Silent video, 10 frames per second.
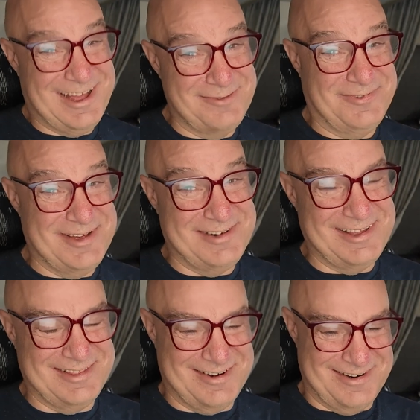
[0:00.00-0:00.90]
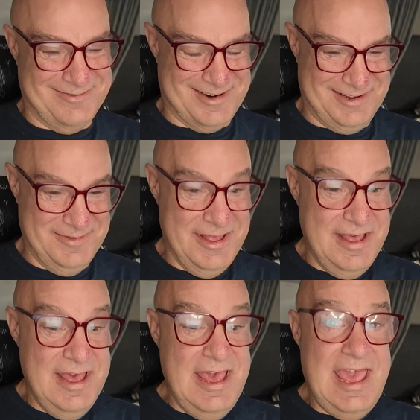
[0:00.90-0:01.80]
I found out the hard way.
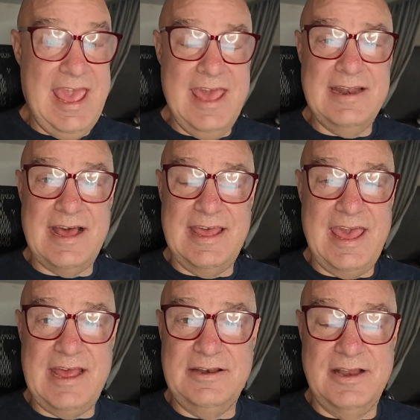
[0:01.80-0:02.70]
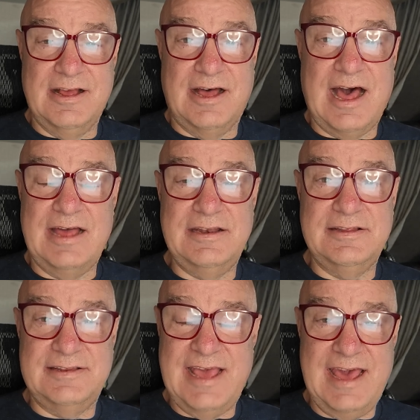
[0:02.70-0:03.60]
And I had
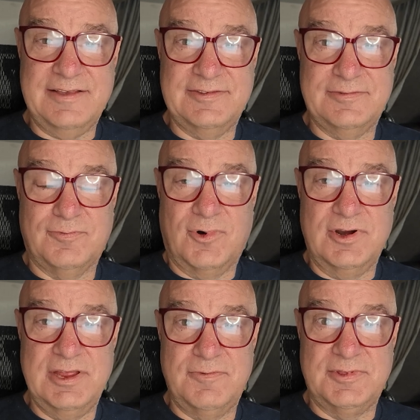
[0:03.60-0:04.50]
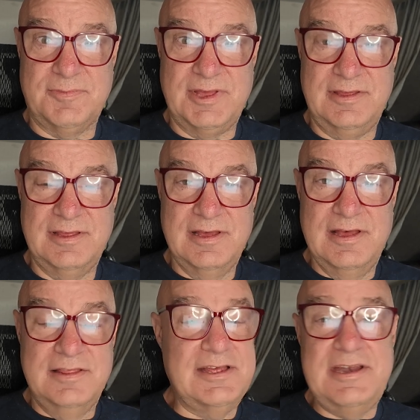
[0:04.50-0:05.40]
Honda techs working with me
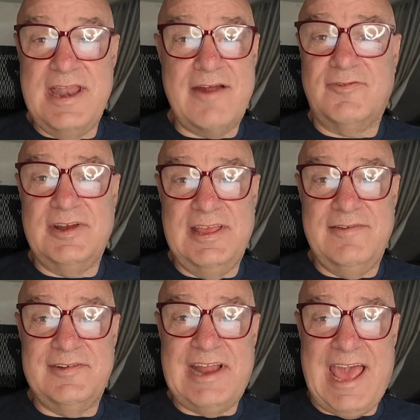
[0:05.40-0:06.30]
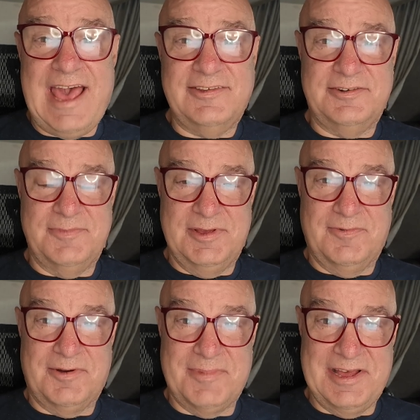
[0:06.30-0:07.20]
that never even asked me
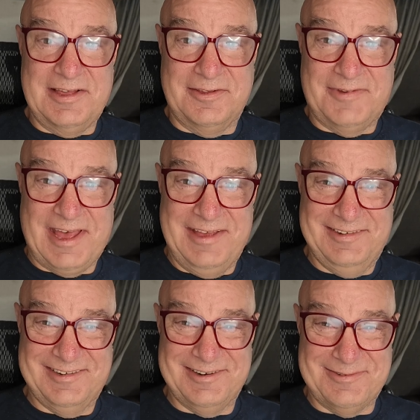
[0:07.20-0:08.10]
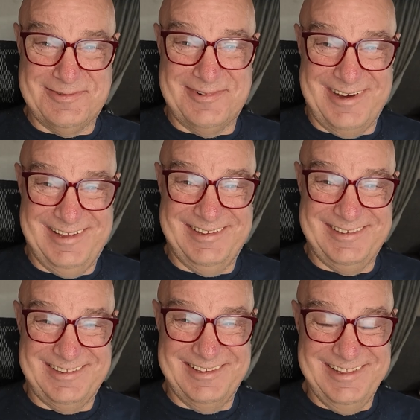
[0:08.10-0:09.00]
what my elevation
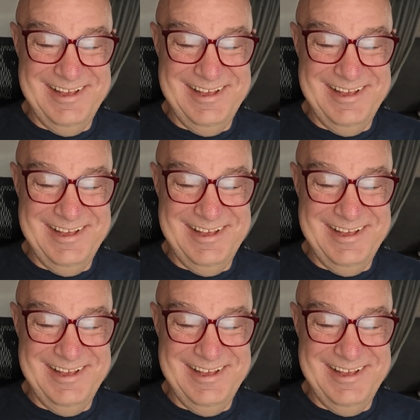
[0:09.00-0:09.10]
was.